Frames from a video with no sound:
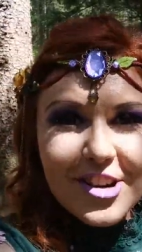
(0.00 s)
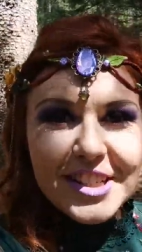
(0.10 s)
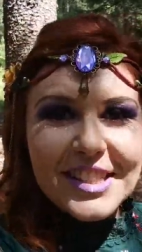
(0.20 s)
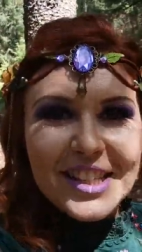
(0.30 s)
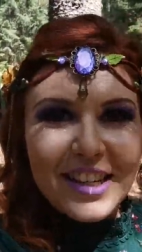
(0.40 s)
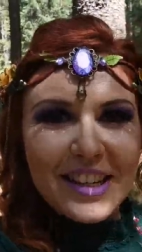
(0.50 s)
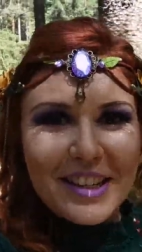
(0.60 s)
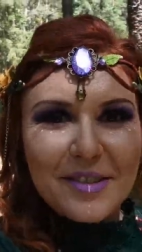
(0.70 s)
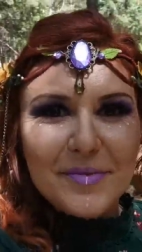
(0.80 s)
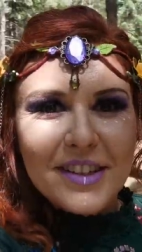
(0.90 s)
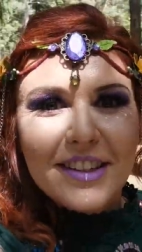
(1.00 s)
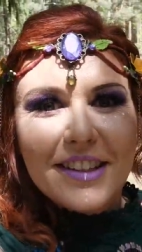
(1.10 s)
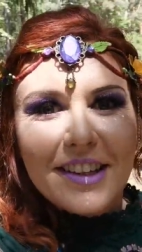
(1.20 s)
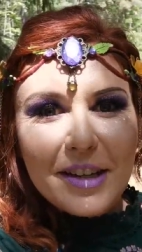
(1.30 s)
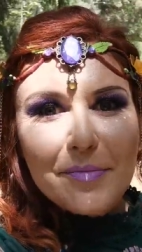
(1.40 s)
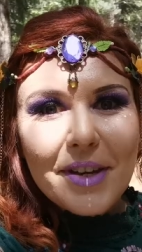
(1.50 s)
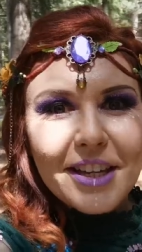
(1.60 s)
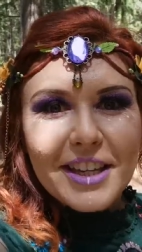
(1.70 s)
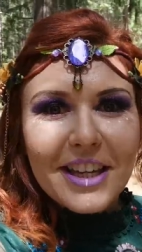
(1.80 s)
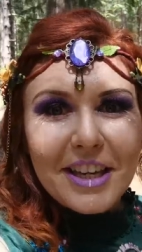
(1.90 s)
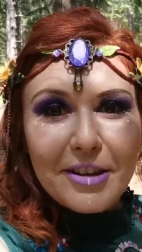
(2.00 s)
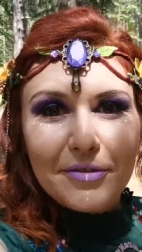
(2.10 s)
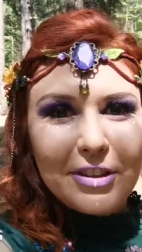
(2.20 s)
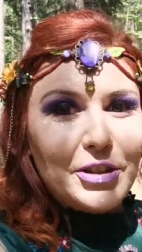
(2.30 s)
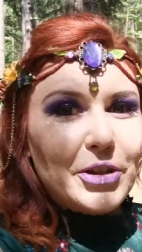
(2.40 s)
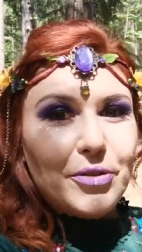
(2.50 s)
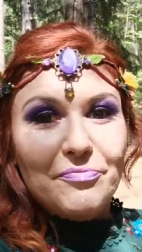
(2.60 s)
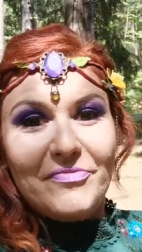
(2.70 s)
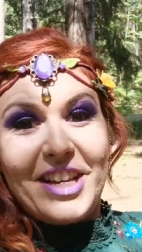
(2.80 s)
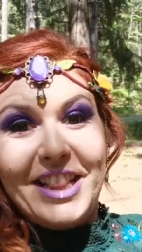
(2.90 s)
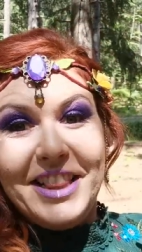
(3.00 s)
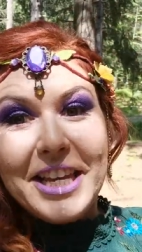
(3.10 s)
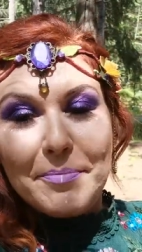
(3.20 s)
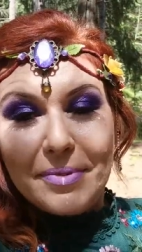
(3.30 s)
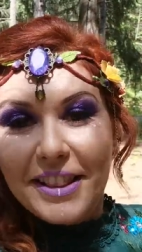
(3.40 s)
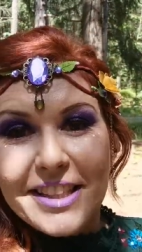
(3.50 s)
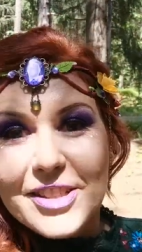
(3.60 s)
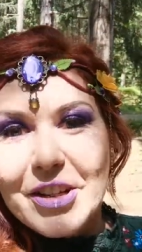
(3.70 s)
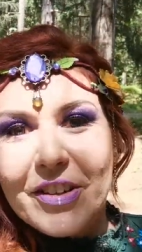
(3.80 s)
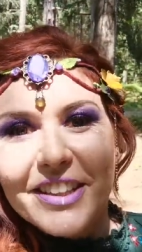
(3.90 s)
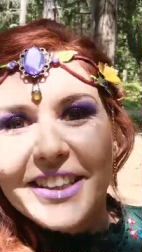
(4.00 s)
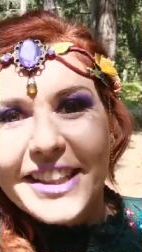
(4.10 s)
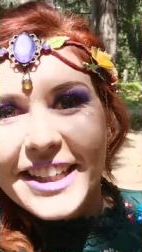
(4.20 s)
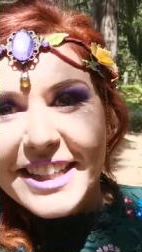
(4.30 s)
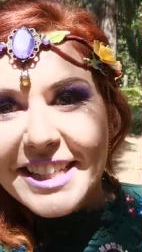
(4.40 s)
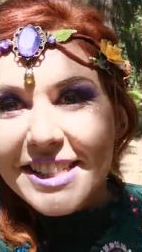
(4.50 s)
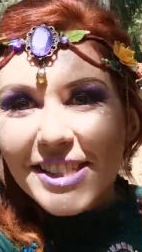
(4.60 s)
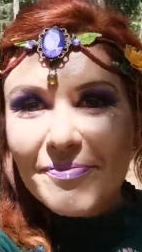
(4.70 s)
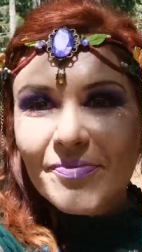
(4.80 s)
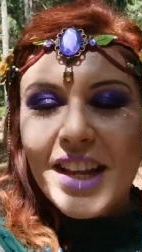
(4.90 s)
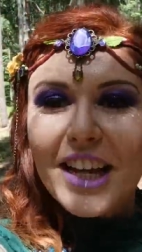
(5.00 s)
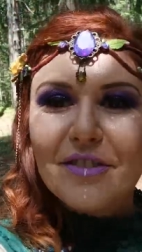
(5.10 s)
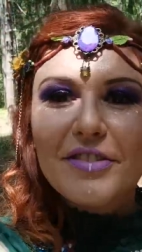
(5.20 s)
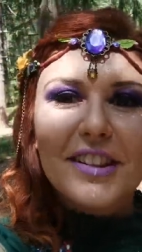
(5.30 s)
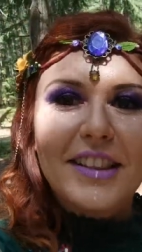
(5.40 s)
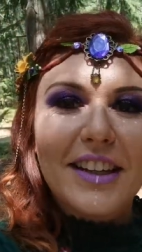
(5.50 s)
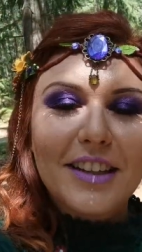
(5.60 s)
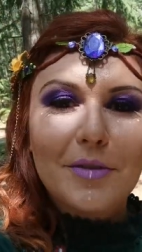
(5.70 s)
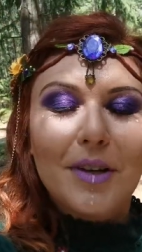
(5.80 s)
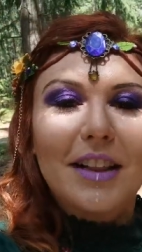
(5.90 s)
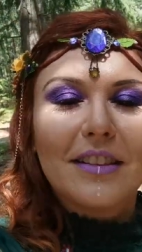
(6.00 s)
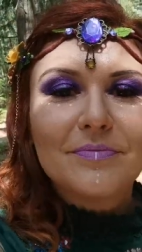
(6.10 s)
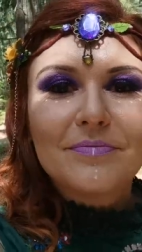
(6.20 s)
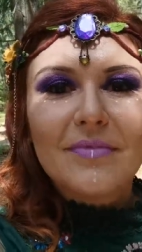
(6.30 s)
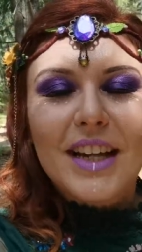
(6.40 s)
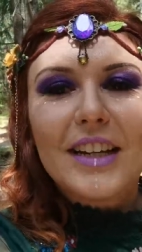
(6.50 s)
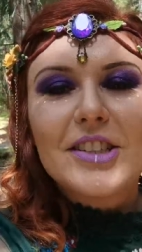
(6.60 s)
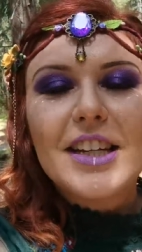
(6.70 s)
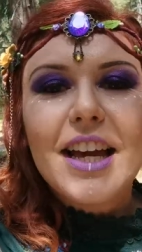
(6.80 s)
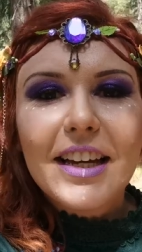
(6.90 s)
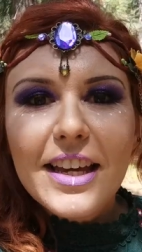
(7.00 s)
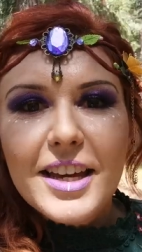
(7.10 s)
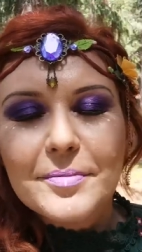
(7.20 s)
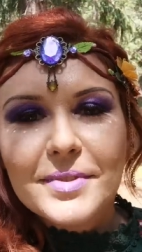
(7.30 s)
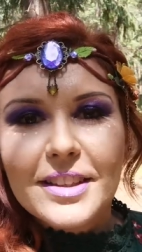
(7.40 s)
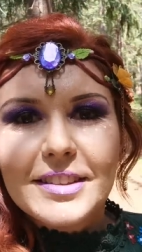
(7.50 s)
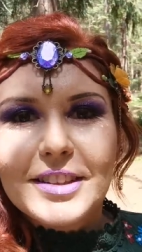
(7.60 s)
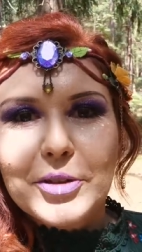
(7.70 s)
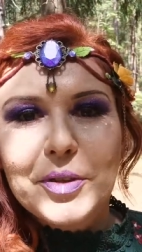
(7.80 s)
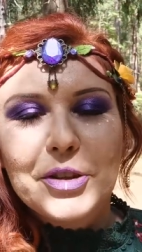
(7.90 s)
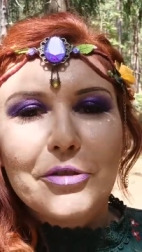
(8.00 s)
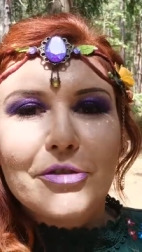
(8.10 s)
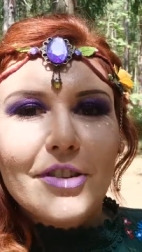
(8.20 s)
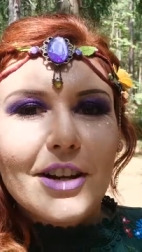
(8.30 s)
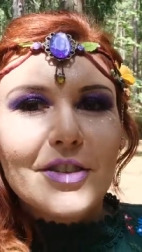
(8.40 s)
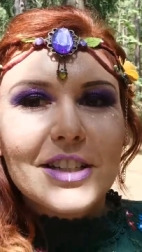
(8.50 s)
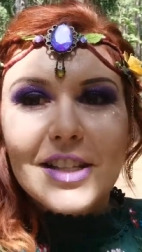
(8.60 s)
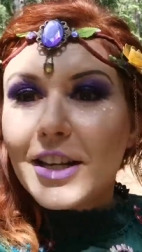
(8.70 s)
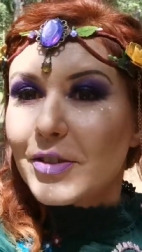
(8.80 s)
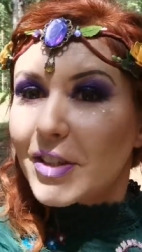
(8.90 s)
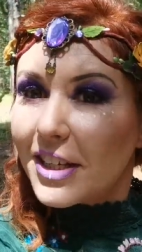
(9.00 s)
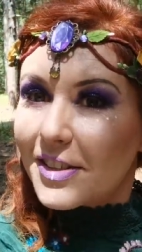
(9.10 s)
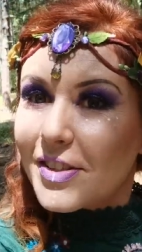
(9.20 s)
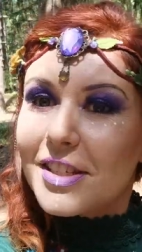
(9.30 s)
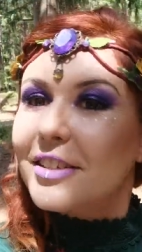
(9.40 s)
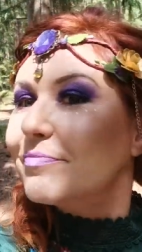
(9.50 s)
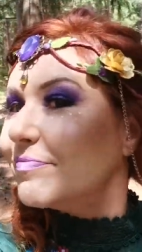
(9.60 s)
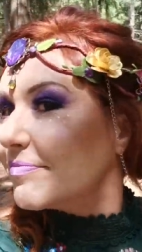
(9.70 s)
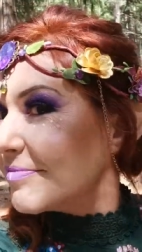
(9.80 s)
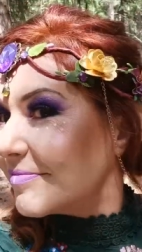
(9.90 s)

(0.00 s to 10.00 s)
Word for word: first time I'm making a video clip, let's call it like this. I feel like, well, actually I am the, the queen of fairies as you can see.